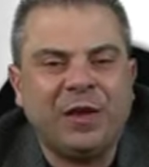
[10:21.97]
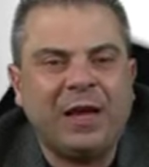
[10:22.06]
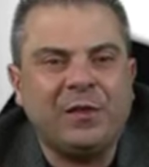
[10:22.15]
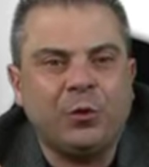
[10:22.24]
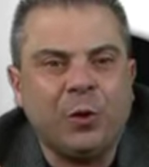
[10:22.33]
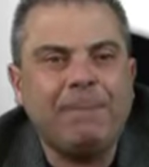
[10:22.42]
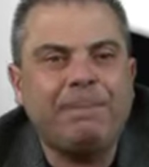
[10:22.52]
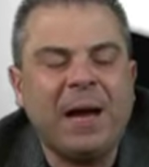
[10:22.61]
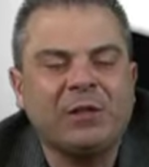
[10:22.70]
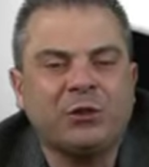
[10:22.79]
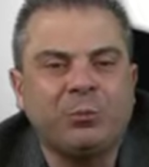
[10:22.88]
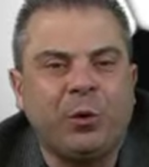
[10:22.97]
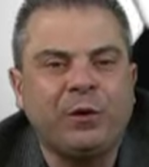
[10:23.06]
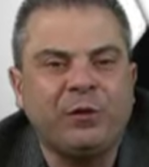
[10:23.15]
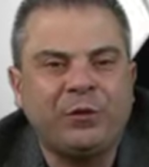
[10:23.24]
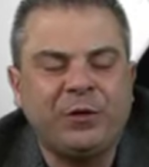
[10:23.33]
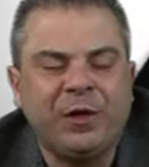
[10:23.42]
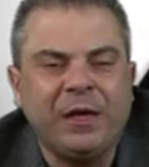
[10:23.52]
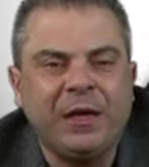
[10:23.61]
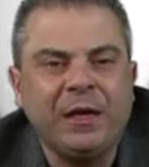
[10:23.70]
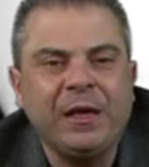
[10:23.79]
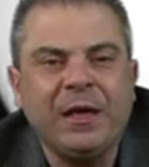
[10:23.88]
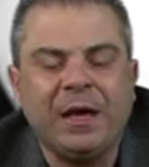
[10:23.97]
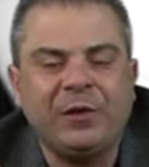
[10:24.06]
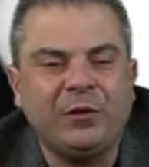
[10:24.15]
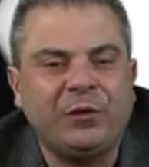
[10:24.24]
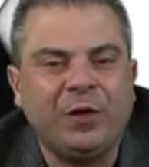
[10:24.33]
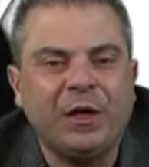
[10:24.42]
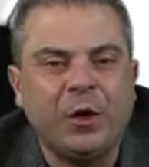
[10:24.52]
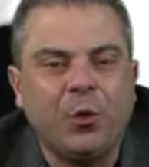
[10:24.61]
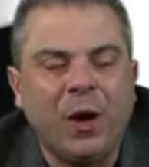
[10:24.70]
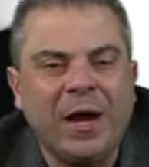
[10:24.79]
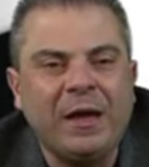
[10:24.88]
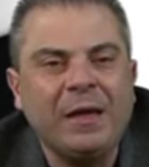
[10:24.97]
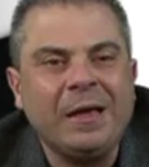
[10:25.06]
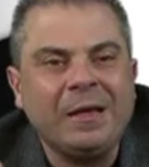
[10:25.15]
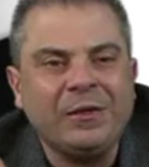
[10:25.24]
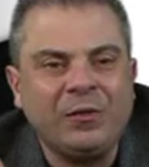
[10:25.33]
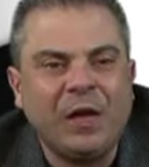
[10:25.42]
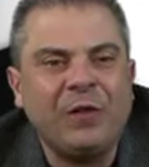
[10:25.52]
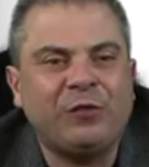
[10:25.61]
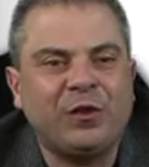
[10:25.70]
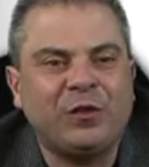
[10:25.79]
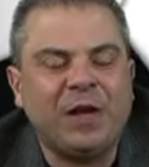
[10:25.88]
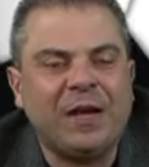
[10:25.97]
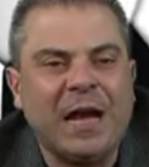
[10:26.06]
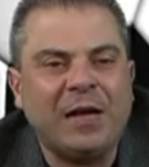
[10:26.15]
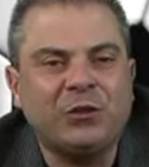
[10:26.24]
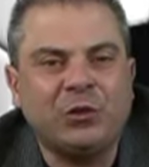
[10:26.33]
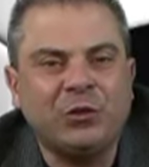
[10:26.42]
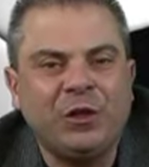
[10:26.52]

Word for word: And the Red Patch Boys singing and singing away safe to say, Nigel,